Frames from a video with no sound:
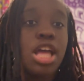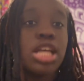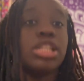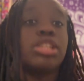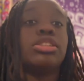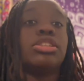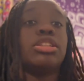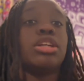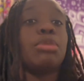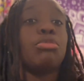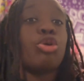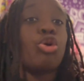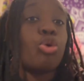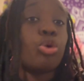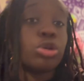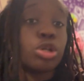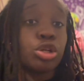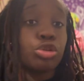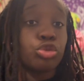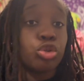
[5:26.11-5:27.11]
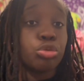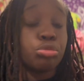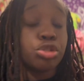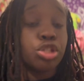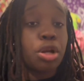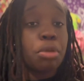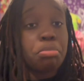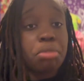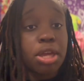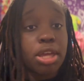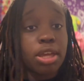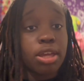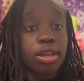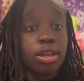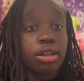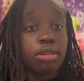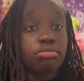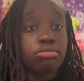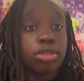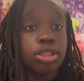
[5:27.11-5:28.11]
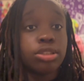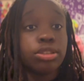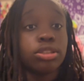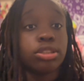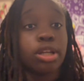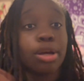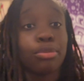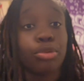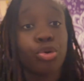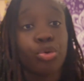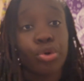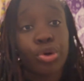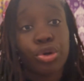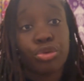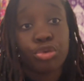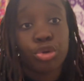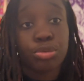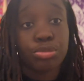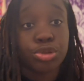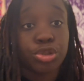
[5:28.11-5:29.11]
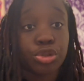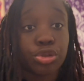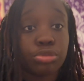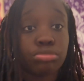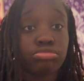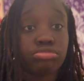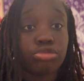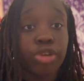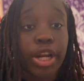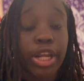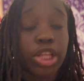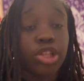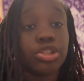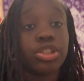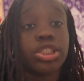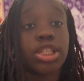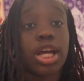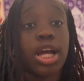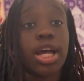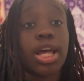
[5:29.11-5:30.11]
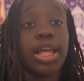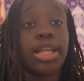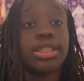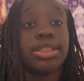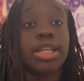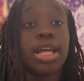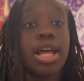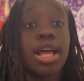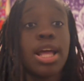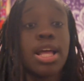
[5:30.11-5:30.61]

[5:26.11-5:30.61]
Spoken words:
Some corner rooms are big, some corner rooms are regular size,